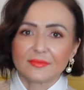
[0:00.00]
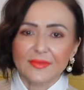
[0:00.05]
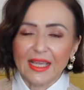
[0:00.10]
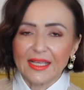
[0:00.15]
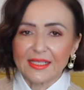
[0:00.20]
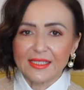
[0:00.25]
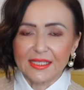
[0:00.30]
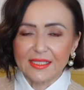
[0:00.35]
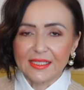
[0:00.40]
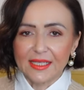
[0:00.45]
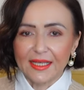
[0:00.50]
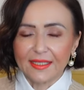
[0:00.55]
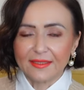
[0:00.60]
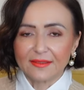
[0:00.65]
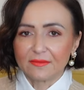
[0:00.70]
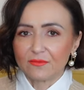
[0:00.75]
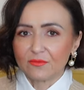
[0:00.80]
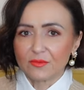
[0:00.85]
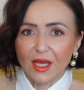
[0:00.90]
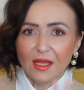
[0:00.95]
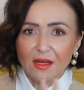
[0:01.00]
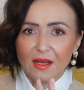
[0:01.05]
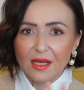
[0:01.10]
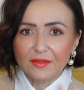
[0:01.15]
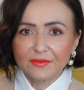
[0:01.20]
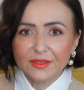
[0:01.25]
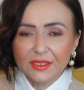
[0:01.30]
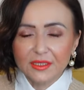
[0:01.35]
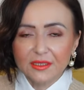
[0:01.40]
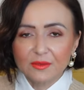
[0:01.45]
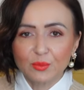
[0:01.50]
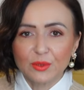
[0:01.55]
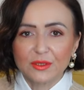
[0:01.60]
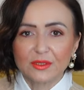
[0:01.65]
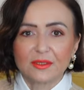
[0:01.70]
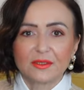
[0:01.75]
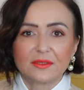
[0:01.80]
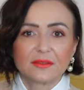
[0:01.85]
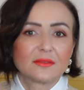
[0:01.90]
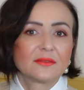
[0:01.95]
as I said, I loved it, but
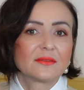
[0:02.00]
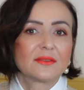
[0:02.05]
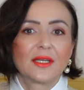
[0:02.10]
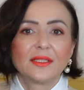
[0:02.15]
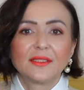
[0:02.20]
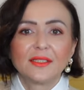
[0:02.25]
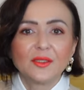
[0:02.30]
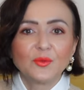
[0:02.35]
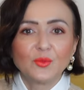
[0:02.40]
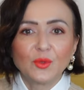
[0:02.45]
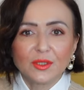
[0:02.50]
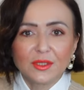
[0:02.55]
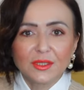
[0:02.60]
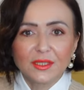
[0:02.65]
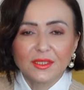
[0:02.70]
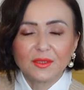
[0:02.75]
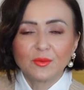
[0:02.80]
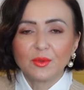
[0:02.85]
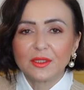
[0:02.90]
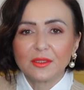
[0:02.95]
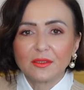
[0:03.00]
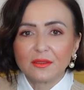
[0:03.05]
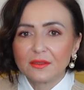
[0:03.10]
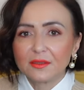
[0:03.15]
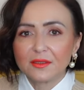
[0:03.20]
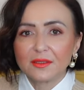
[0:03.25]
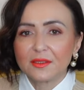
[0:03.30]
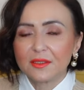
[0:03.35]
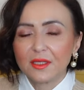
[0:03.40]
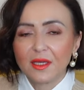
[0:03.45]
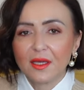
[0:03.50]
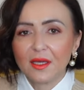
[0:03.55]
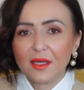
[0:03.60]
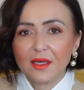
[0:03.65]
I didn't want it because